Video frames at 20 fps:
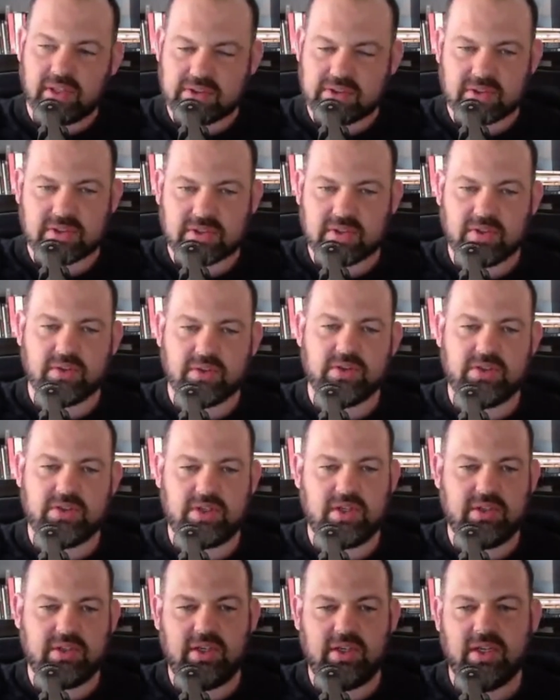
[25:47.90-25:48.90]
doesn't there's a
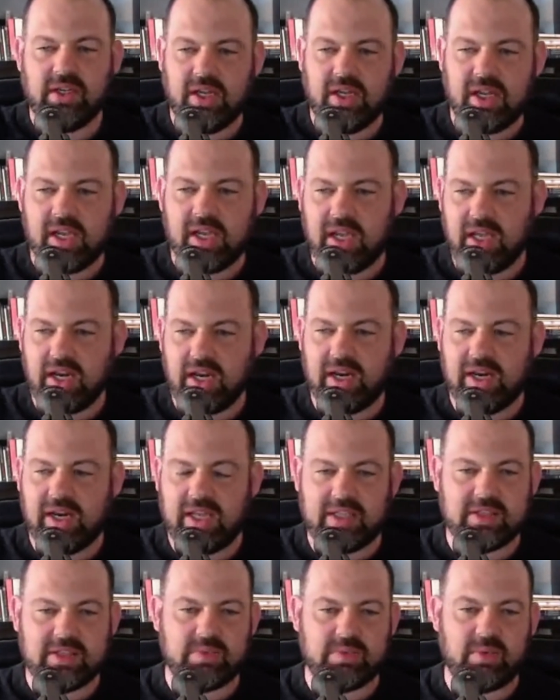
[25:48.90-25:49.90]
solution.
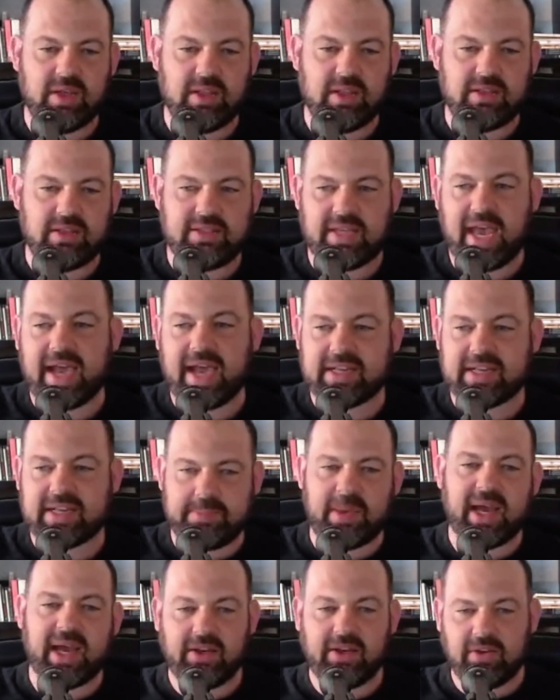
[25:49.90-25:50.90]
And it ends with
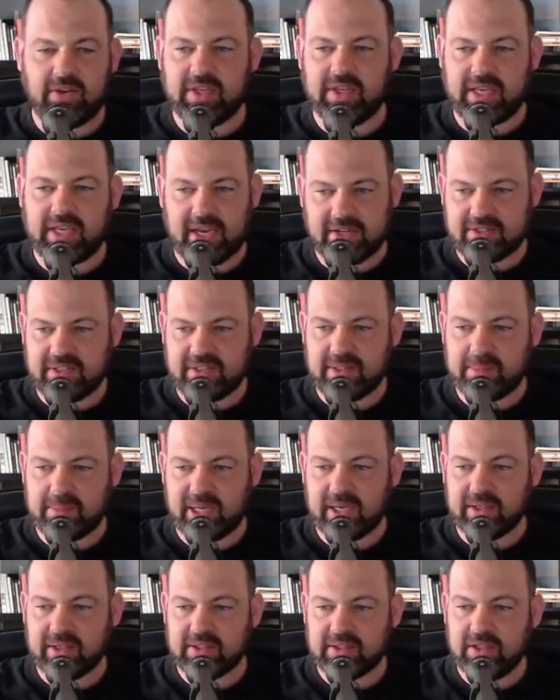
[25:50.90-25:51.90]
tax paid on the
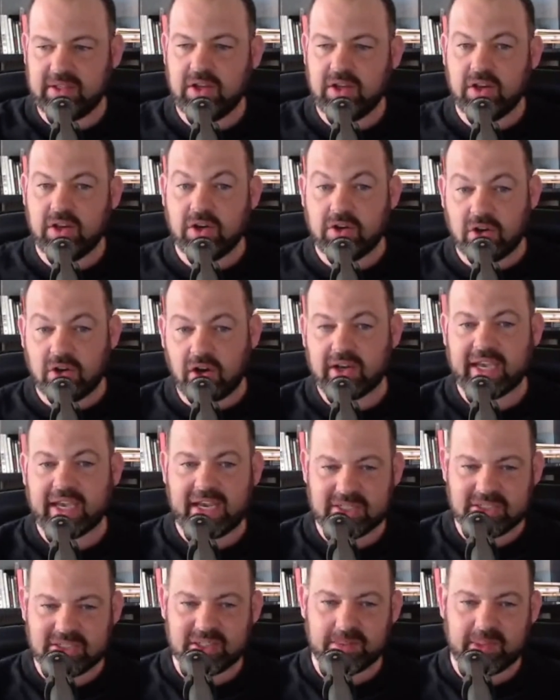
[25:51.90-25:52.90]
cash in the bank.
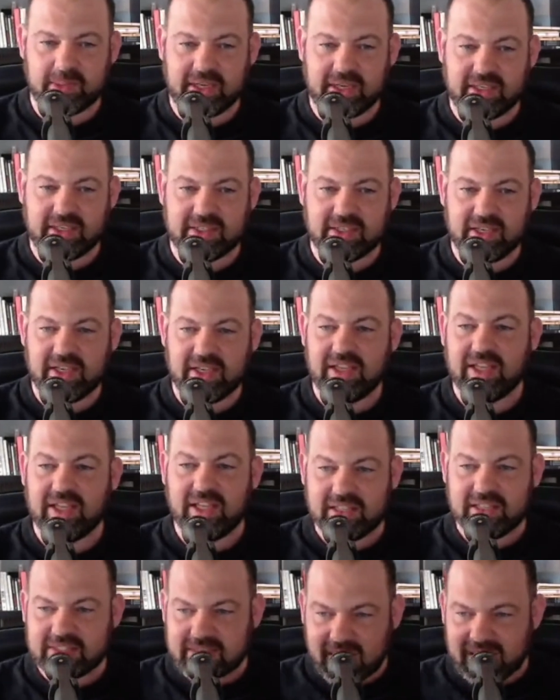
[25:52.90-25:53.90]
Not cash in the
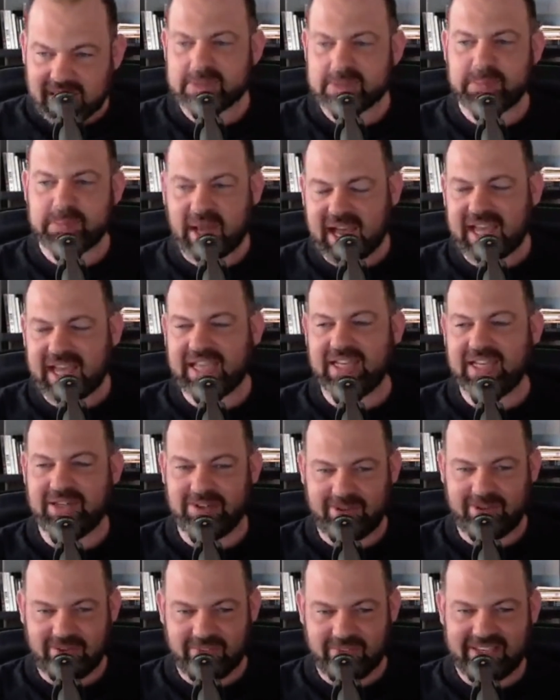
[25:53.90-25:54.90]
bank, tax
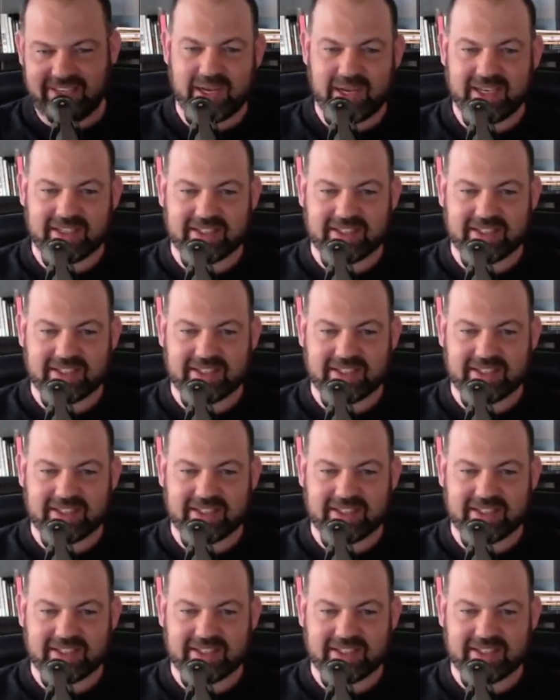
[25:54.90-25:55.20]
paid.